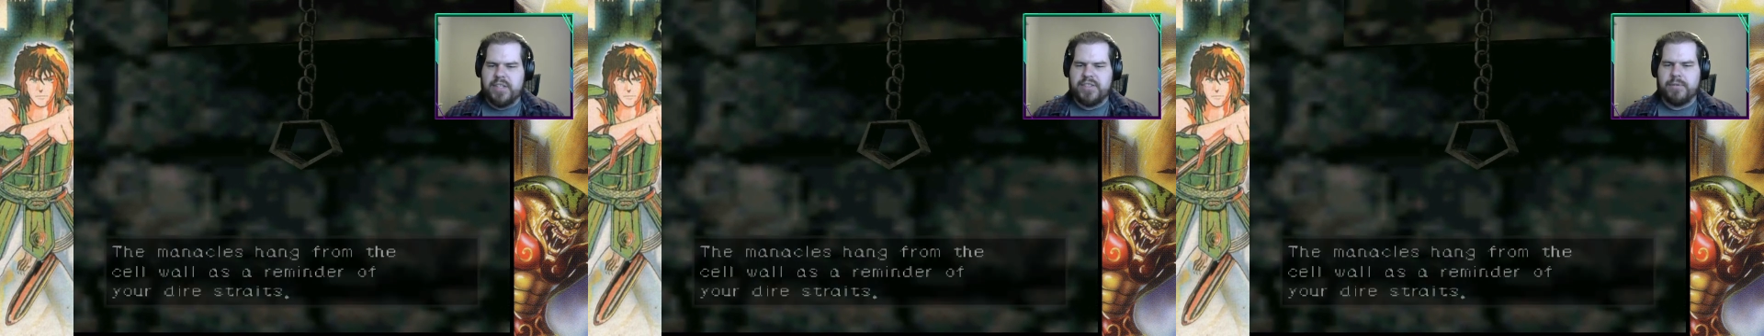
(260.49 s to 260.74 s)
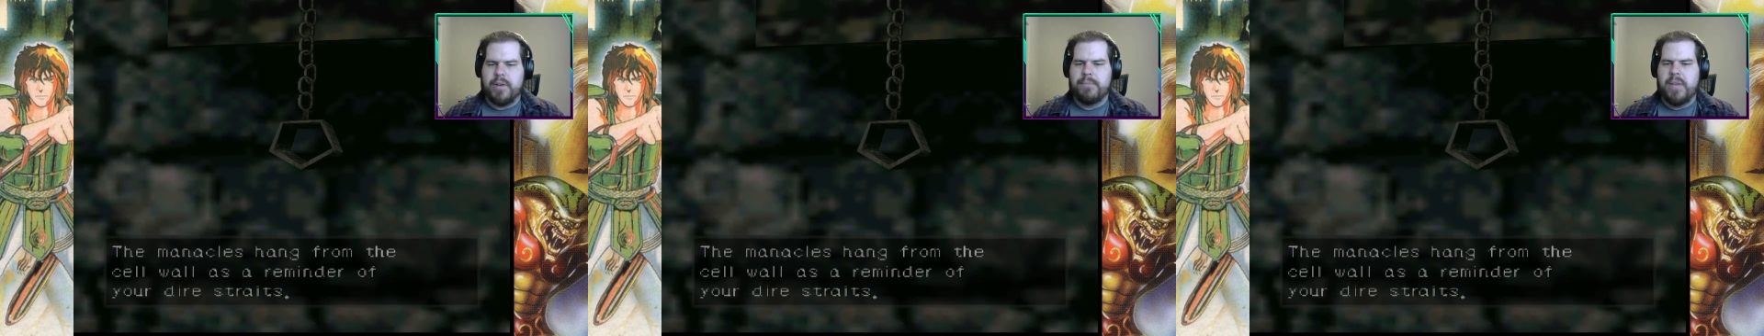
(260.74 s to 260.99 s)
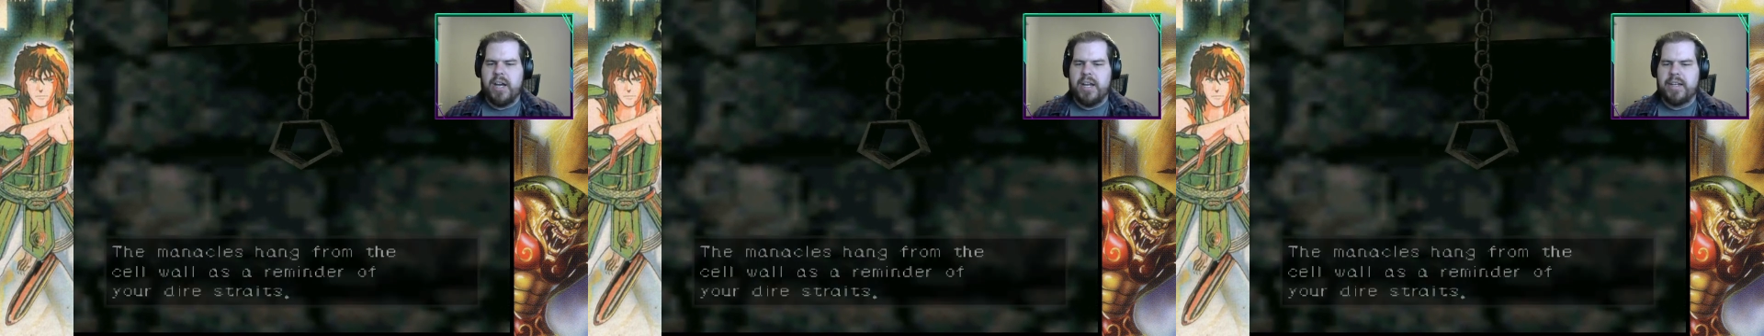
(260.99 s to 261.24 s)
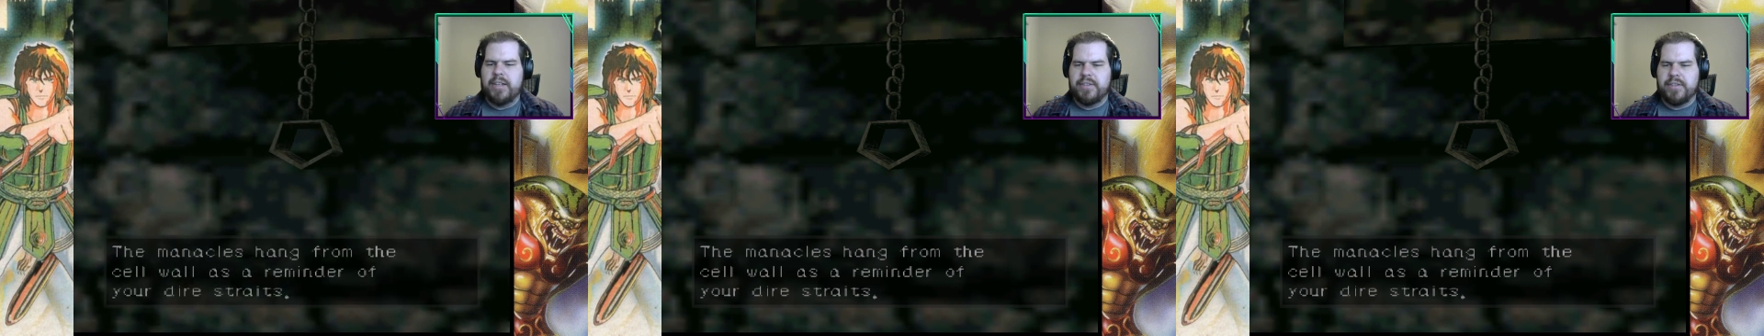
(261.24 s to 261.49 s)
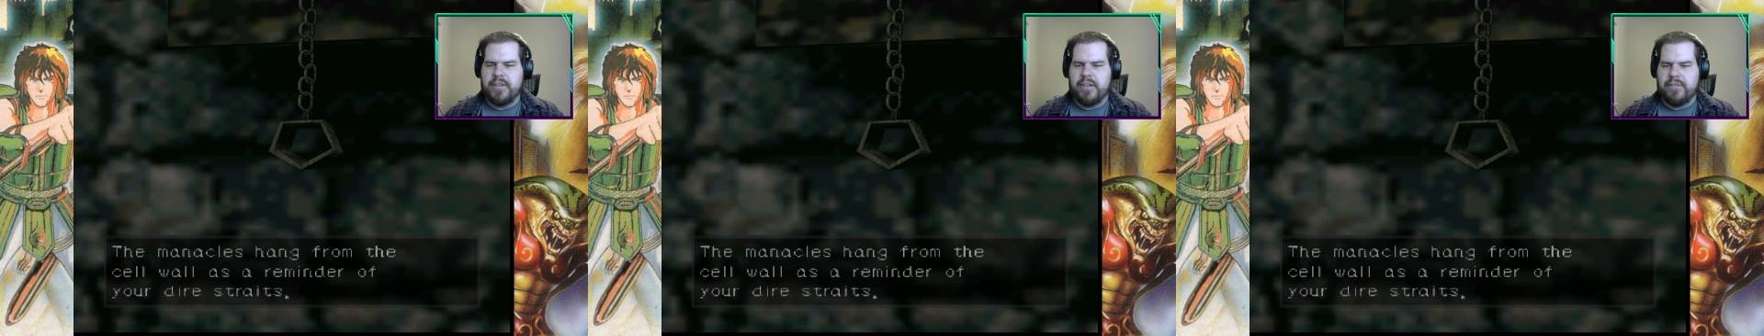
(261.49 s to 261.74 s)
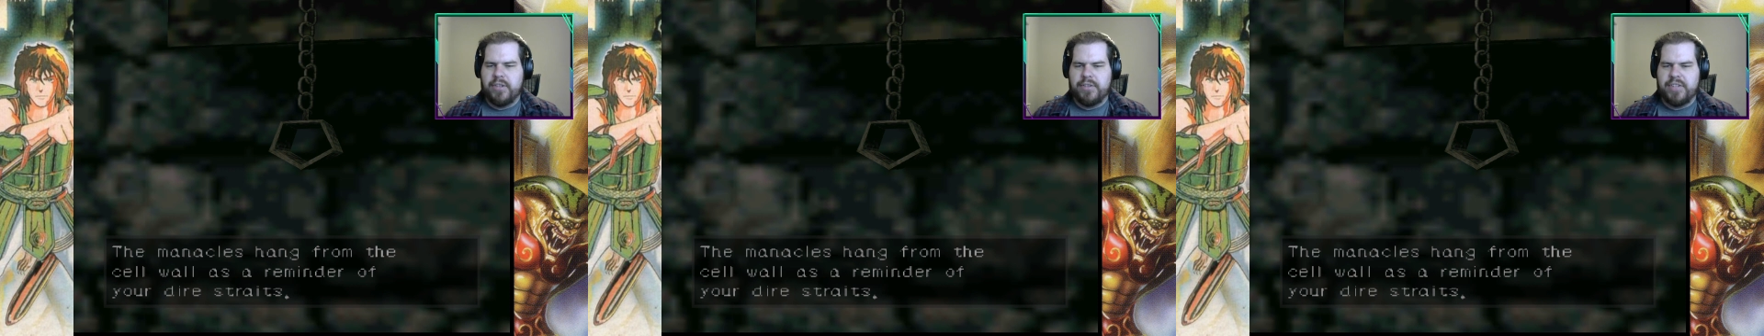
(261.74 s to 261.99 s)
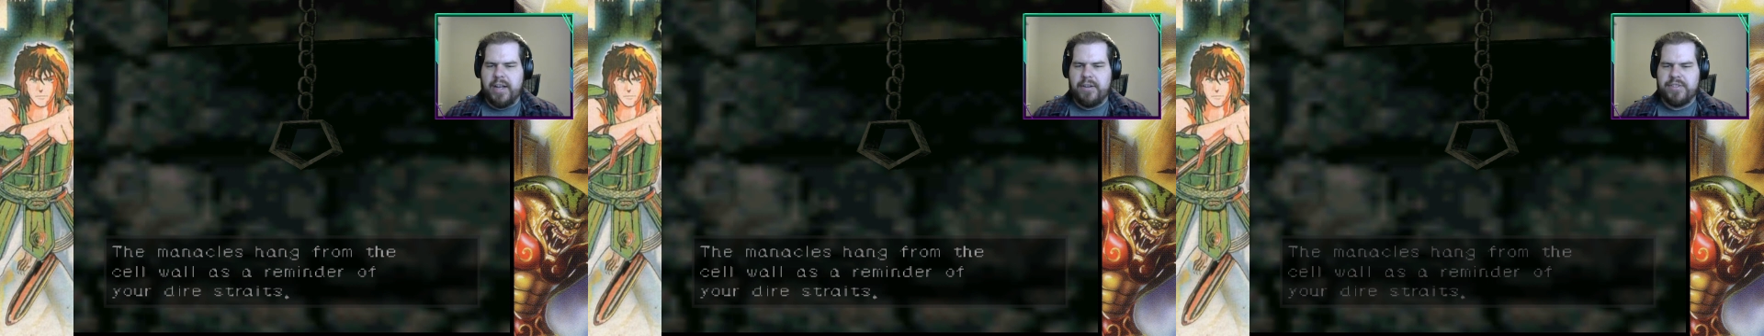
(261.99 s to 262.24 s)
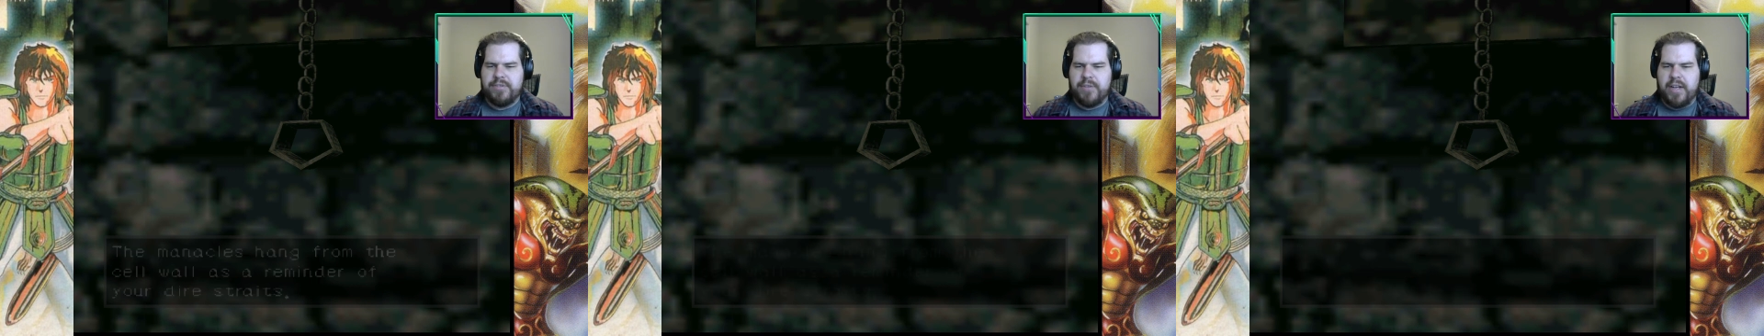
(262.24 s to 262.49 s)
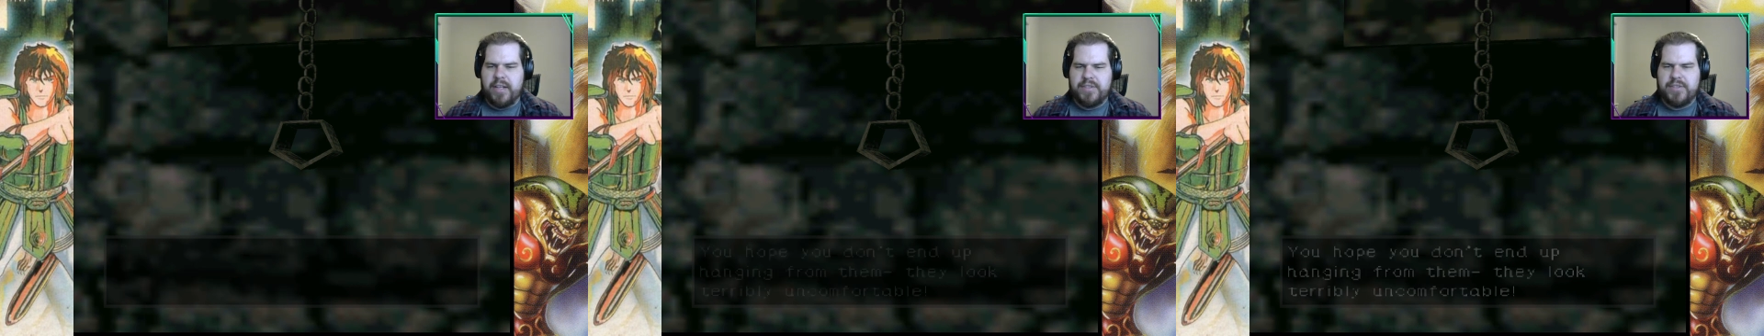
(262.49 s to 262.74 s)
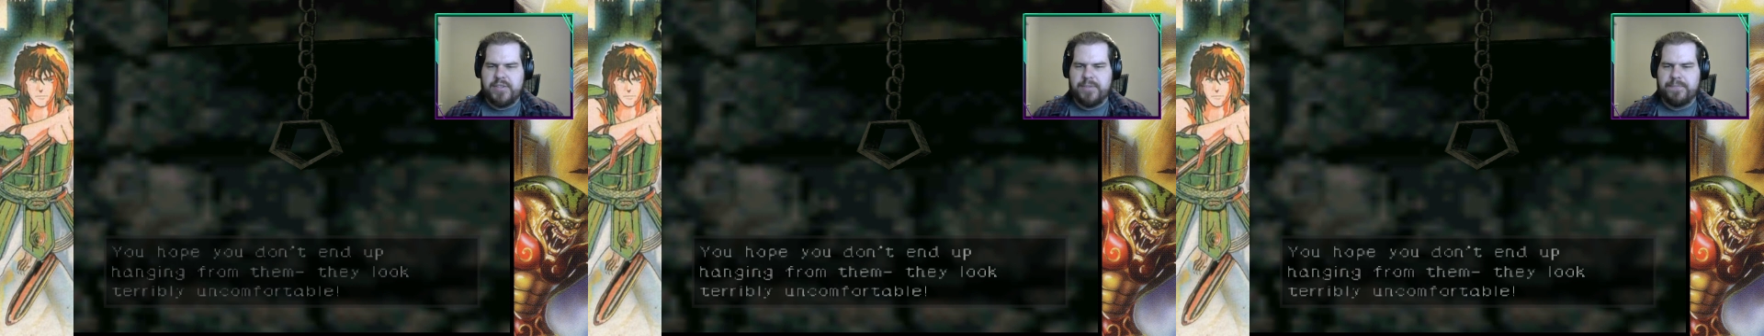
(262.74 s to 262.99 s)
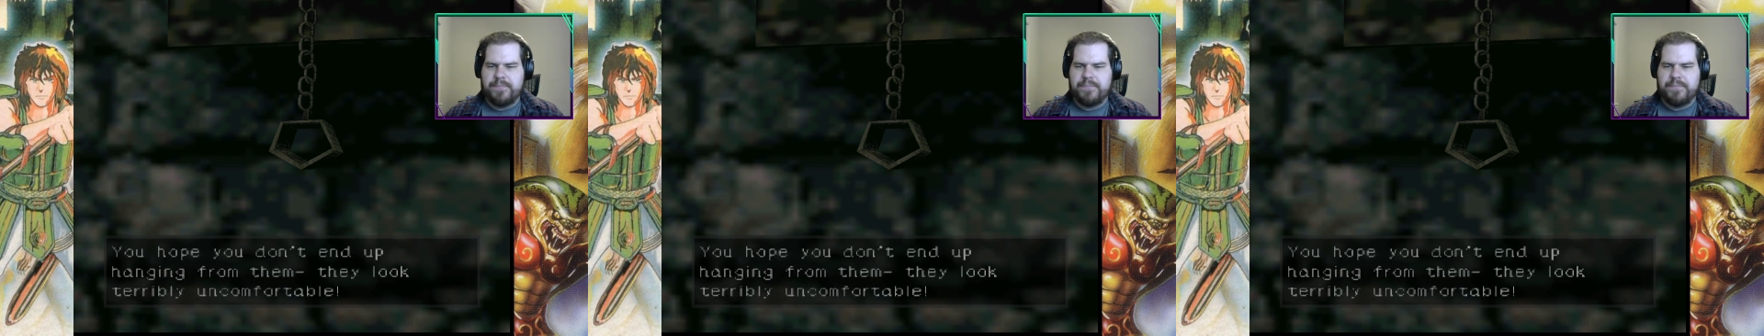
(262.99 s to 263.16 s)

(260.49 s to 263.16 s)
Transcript: as a reminder of your dire straits.